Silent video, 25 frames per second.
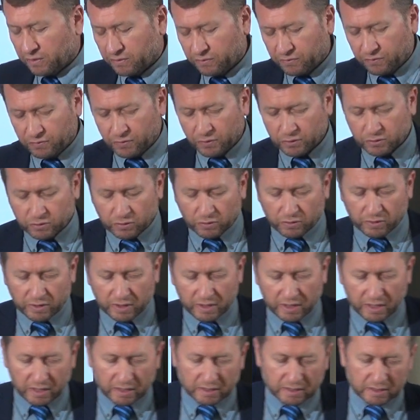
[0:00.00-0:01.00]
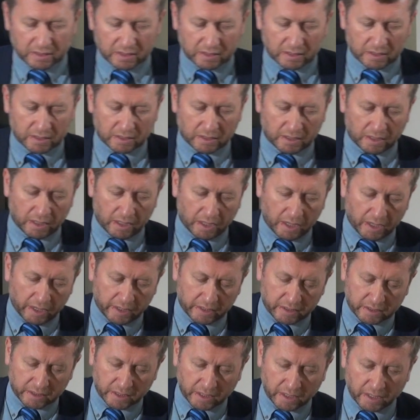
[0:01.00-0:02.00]
photonics,
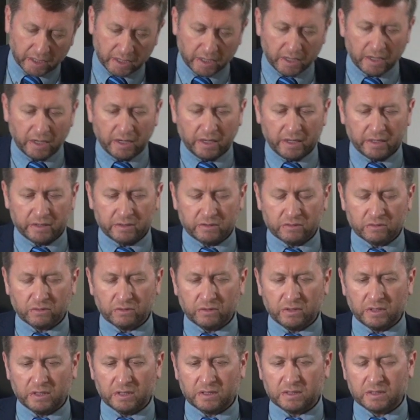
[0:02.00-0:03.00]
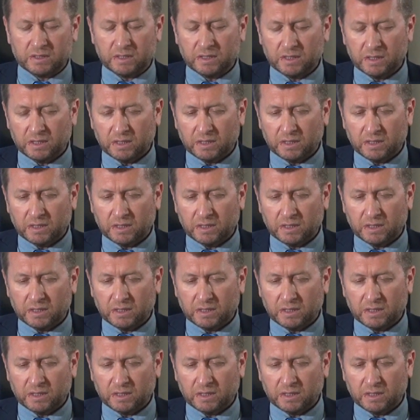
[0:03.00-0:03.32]
like electronics,